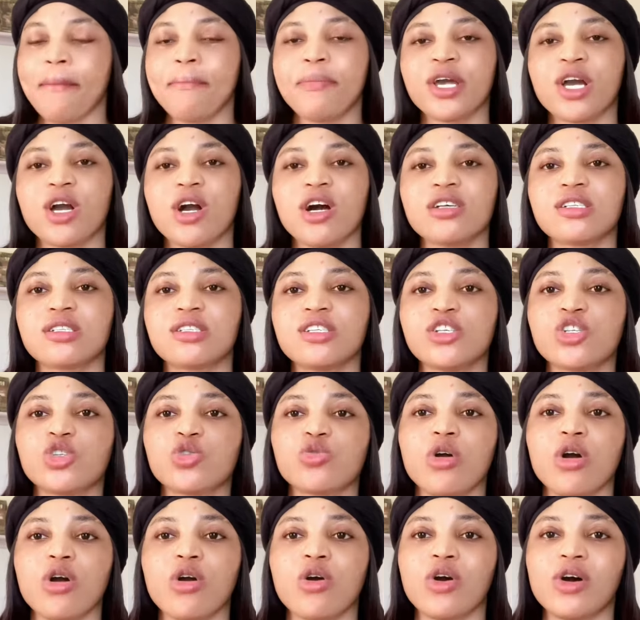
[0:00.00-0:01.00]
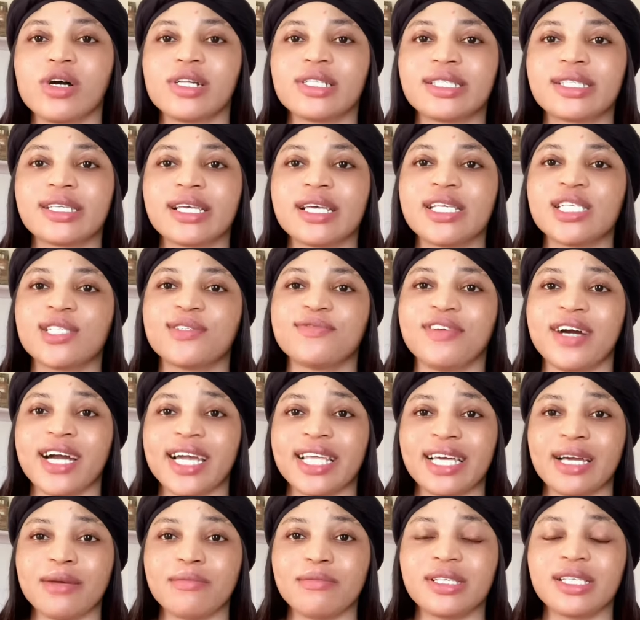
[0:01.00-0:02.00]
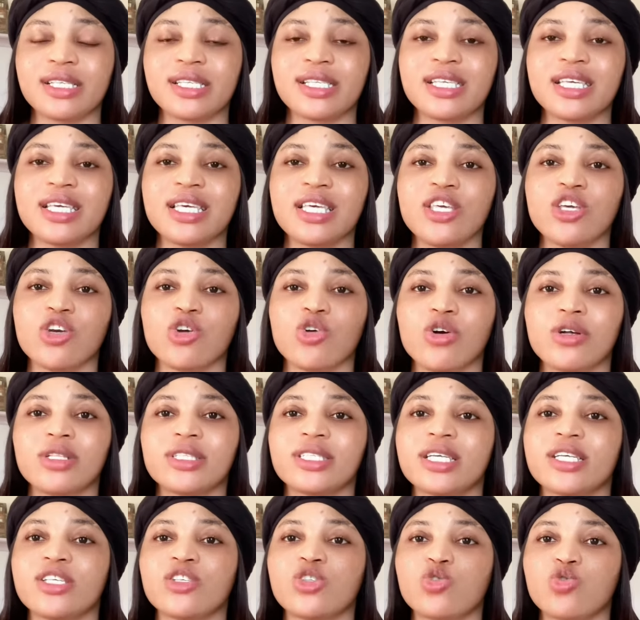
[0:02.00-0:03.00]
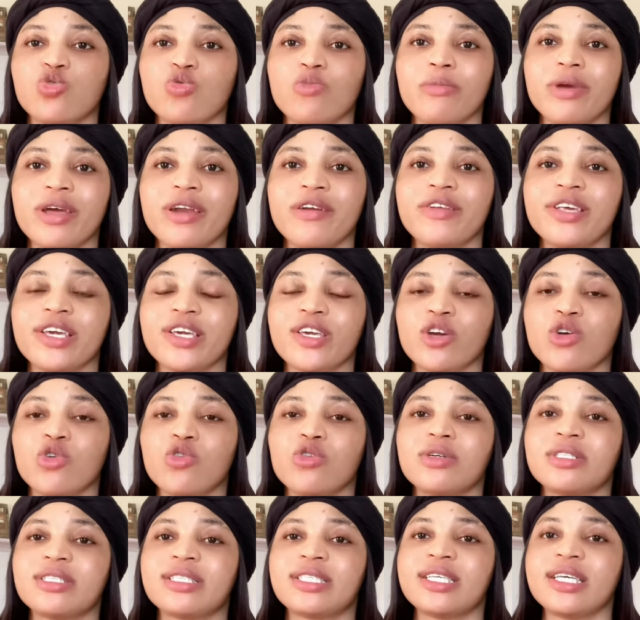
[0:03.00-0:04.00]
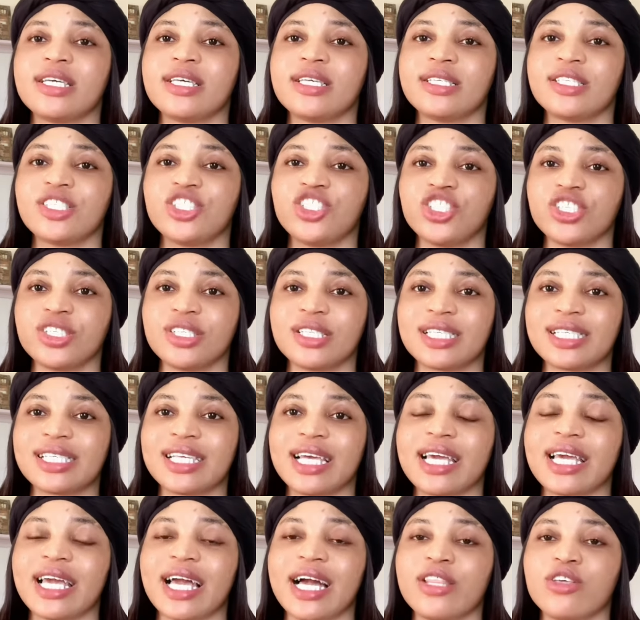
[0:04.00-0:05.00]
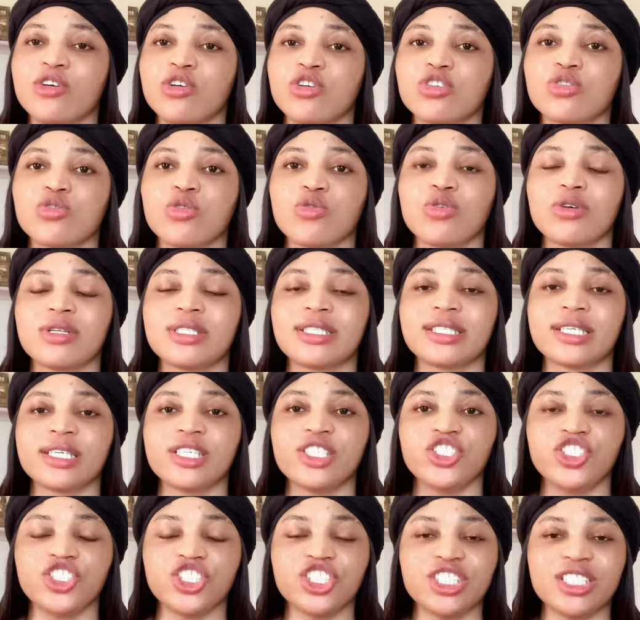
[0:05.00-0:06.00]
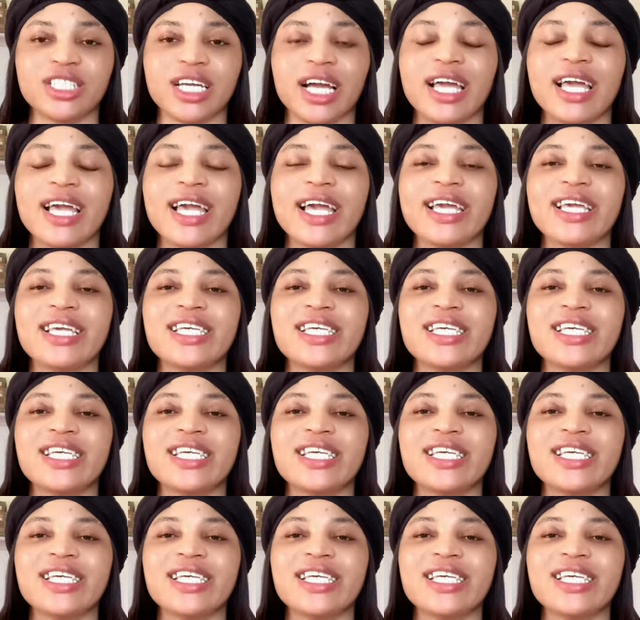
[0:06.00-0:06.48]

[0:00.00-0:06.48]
because this one contains vitamin C, it contains turmeric, it contains ginseng, and it also contains ginger,